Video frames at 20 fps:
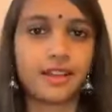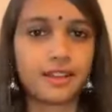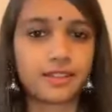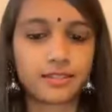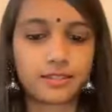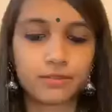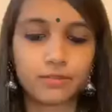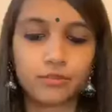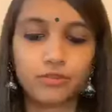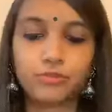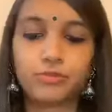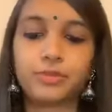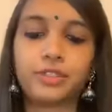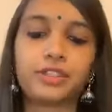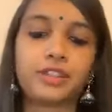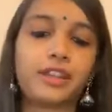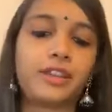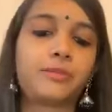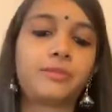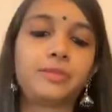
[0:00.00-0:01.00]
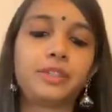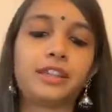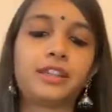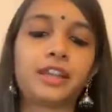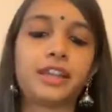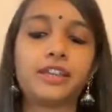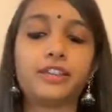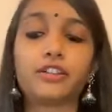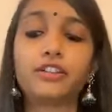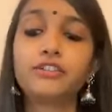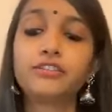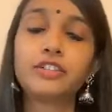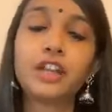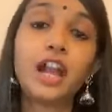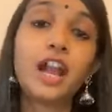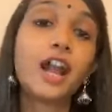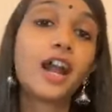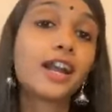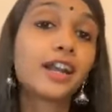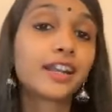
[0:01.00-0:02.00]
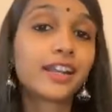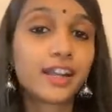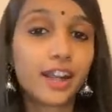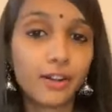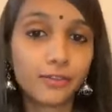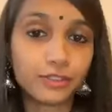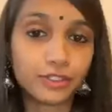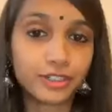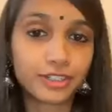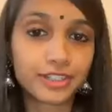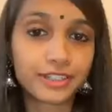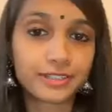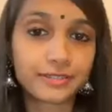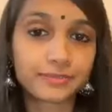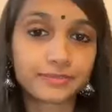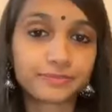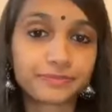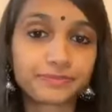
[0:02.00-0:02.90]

dance movement therapy kind of covers.